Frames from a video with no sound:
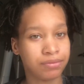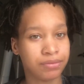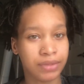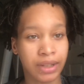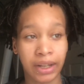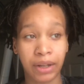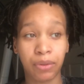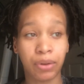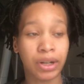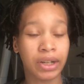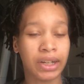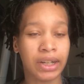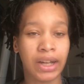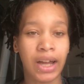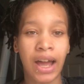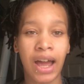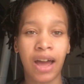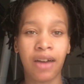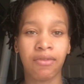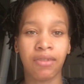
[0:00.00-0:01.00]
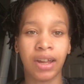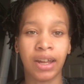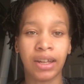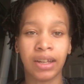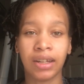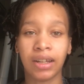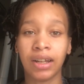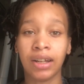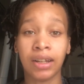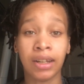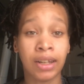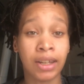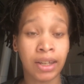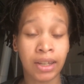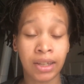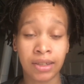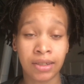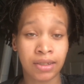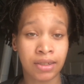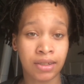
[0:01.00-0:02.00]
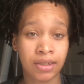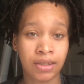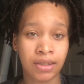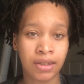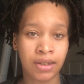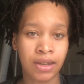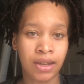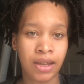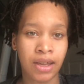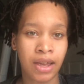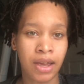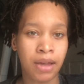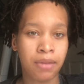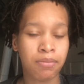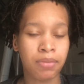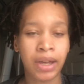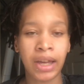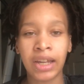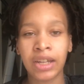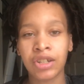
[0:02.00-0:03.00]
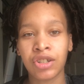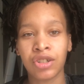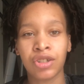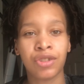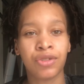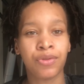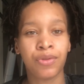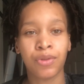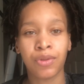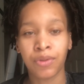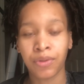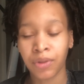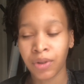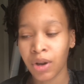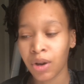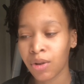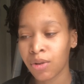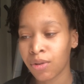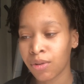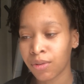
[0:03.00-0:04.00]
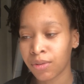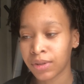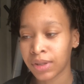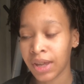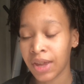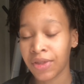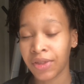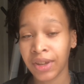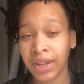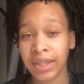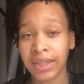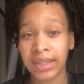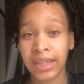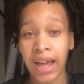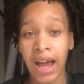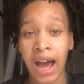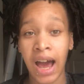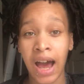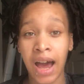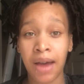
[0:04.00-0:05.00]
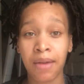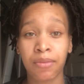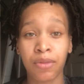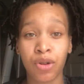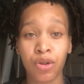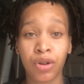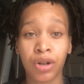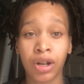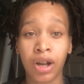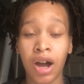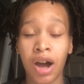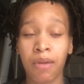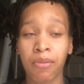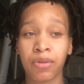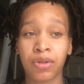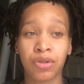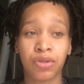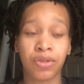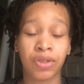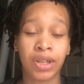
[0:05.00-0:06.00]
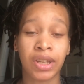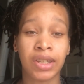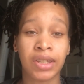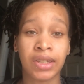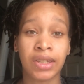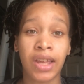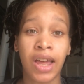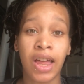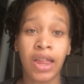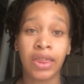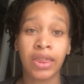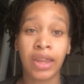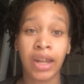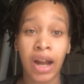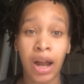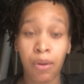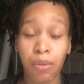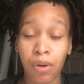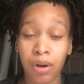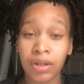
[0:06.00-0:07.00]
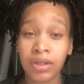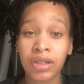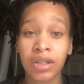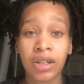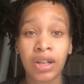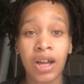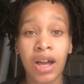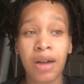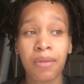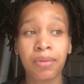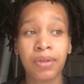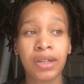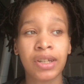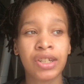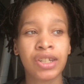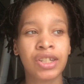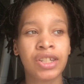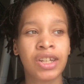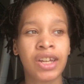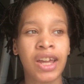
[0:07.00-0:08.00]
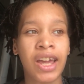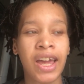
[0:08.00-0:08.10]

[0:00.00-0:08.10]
Like, working. I have, like, lists pages full of goals and things that I'm going to accomplish or things that I want to accomplish.